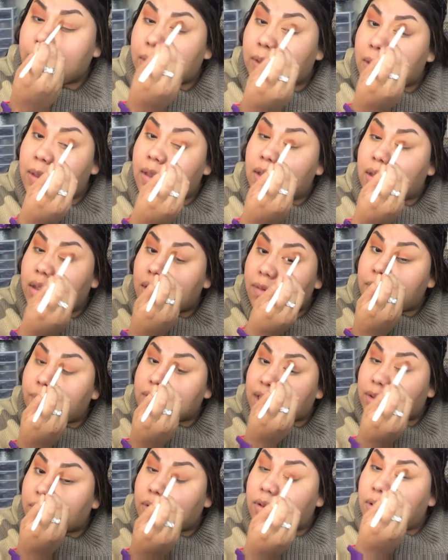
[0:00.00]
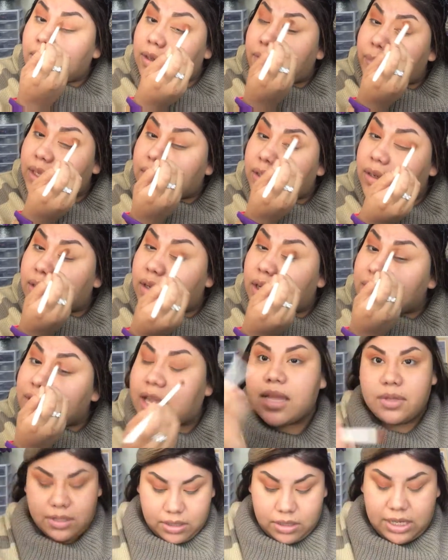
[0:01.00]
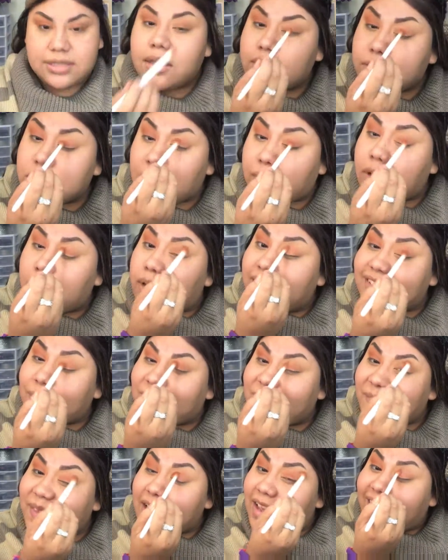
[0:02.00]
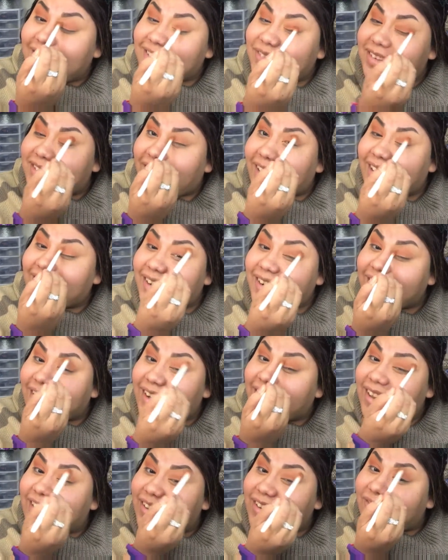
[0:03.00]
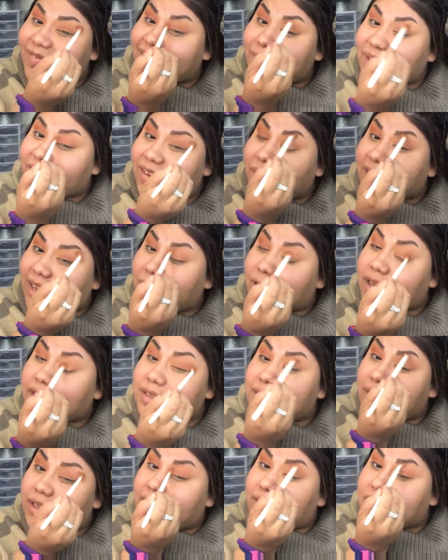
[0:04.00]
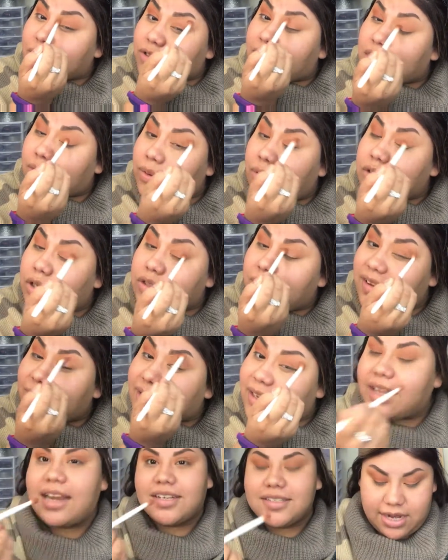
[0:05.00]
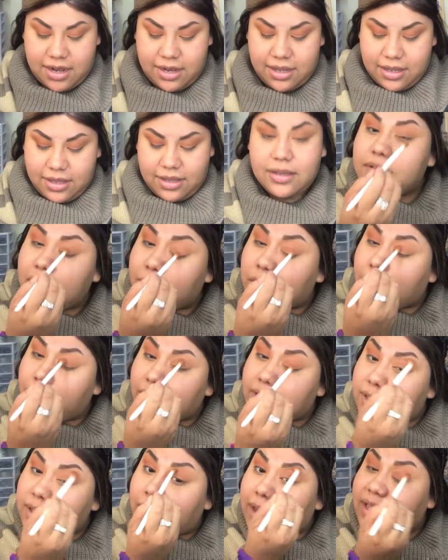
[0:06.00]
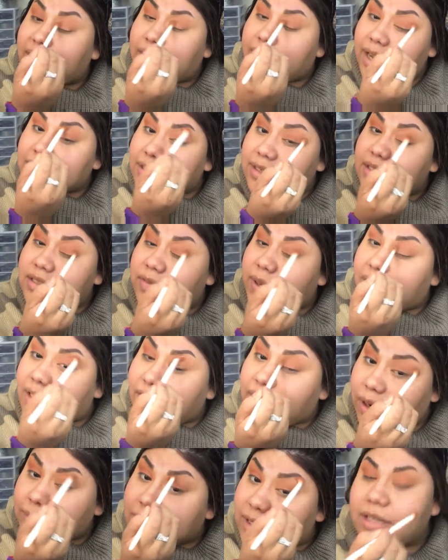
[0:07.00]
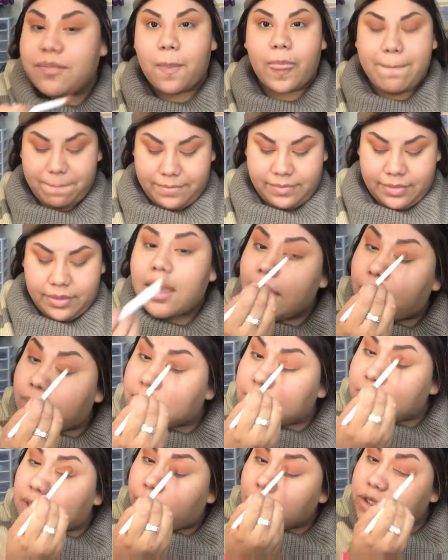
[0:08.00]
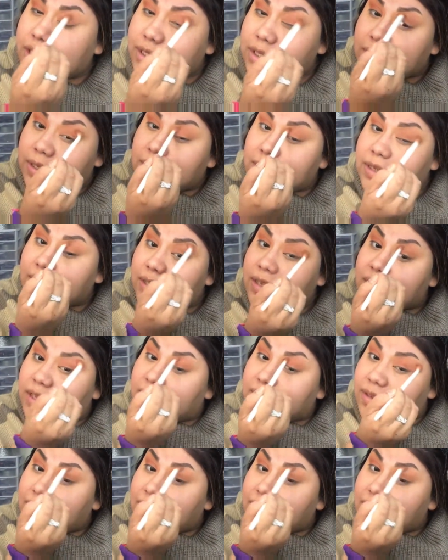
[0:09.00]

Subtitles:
But look at that, it's so cute. And it's just one color. Literally, favorite words too. Literally, mom life.